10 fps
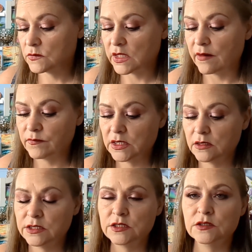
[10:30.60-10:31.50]
Yeah,
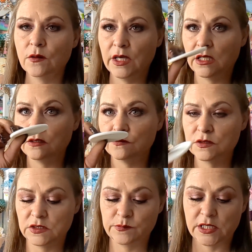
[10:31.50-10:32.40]
let's just go ahead and use
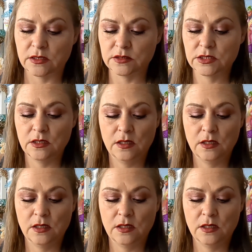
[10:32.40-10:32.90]
the sponge.